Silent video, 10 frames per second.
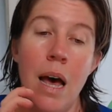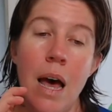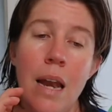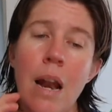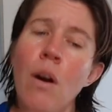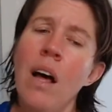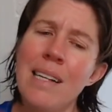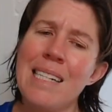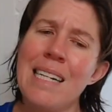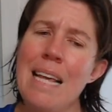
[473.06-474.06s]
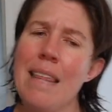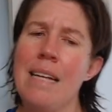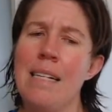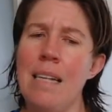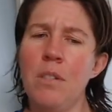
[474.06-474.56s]
Now, lastly,
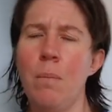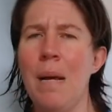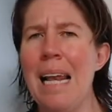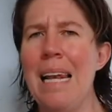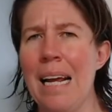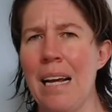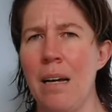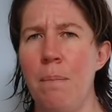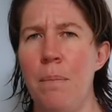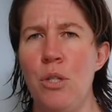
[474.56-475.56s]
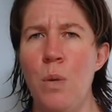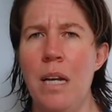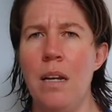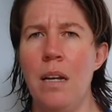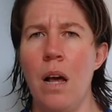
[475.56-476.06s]
there seems to be a link
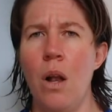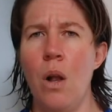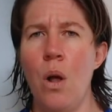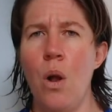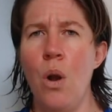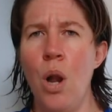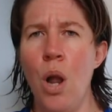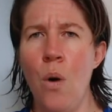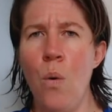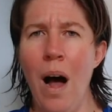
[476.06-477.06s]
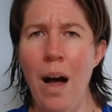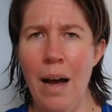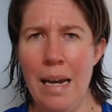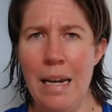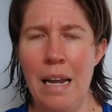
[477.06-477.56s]
between low
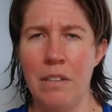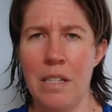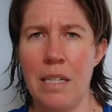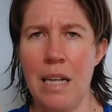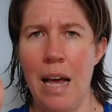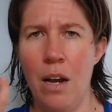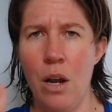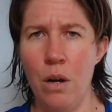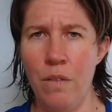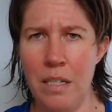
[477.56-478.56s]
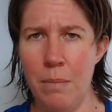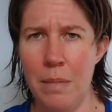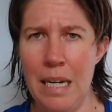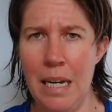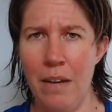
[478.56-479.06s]
iron levels and low vitamin
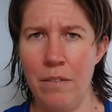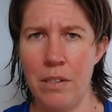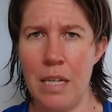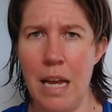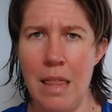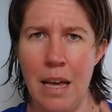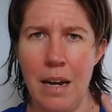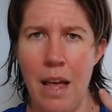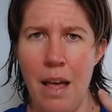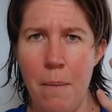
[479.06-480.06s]
D levels, in that